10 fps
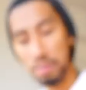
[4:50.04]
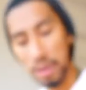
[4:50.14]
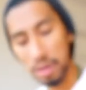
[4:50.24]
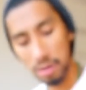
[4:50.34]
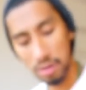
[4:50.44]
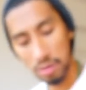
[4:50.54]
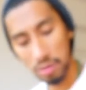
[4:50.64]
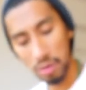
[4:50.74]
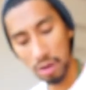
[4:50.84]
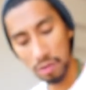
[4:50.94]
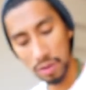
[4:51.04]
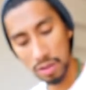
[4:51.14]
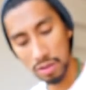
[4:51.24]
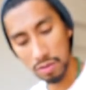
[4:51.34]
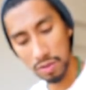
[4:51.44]
Pentacles.
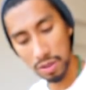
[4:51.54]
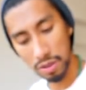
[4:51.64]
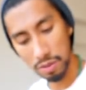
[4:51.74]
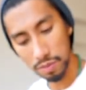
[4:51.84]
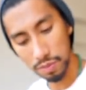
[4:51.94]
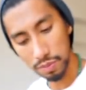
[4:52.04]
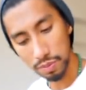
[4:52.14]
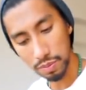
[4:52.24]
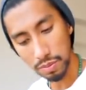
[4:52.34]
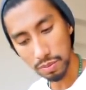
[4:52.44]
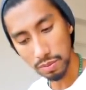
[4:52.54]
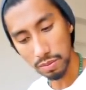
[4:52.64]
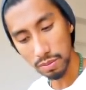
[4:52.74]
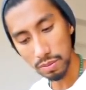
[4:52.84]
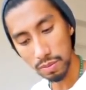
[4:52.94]
Confidence over here.
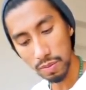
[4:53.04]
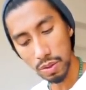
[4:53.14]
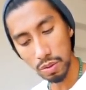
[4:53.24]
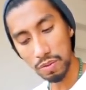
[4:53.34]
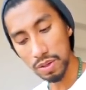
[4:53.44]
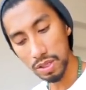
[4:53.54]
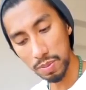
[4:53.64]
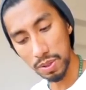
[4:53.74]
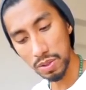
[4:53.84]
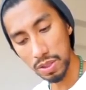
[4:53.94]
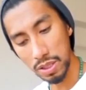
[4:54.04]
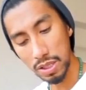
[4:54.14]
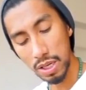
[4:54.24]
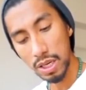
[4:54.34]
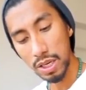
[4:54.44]
Whoever this person
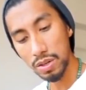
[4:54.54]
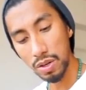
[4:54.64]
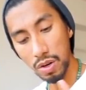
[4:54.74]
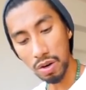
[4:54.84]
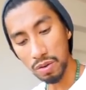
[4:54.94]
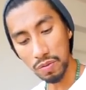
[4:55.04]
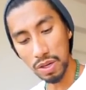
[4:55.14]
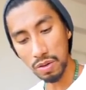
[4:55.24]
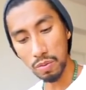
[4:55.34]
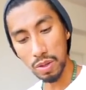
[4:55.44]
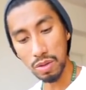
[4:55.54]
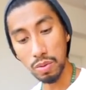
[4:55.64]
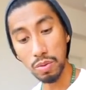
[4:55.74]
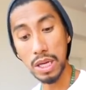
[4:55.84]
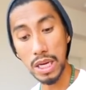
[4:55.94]
is, they're confident with
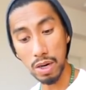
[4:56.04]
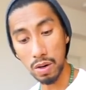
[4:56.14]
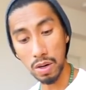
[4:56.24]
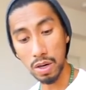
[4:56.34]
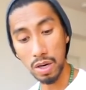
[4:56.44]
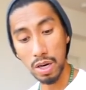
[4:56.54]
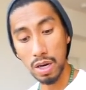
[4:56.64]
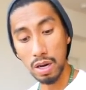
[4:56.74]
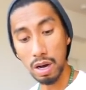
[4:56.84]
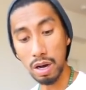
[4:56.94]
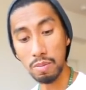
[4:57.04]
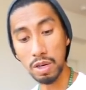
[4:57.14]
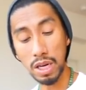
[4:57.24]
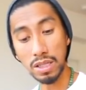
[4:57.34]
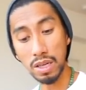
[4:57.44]
who they are. Um,
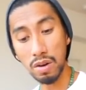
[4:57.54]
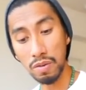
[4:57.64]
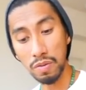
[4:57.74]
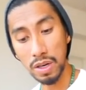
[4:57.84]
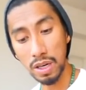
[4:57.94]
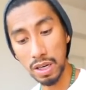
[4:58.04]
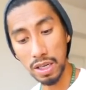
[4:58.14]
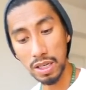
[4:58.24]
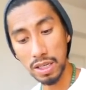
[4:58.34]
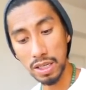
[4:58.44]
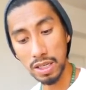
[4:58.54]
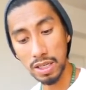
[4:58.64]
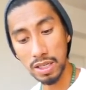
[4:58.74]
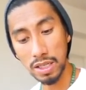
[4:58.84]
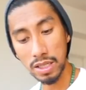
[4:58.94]
when I say confident,
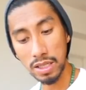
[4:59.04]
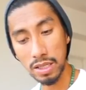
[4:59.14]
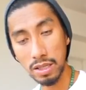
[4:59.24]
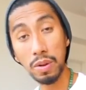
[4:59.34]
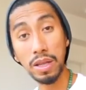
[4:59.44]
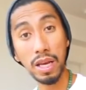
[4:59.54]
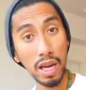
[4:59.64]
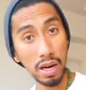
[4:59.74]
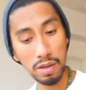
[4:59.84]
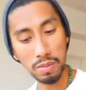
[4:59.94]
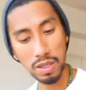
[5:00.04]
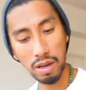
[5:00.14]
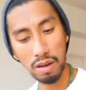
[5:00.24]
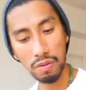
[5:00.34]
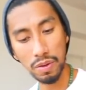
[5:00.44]
it's the way they carry
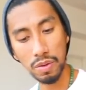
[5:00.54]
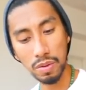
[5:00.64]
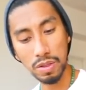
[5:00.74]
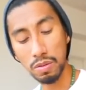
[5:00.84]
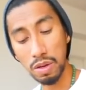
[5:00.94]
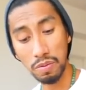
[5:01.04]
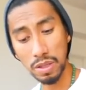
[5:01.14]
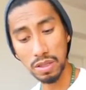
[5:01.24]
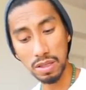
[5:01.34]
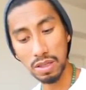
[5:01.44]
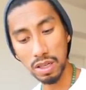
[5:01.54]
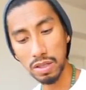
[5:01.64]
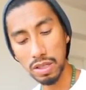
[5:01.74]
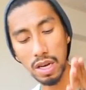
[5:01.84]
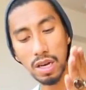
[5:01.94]
themselves, you know, because the Queen of Wands is seductress.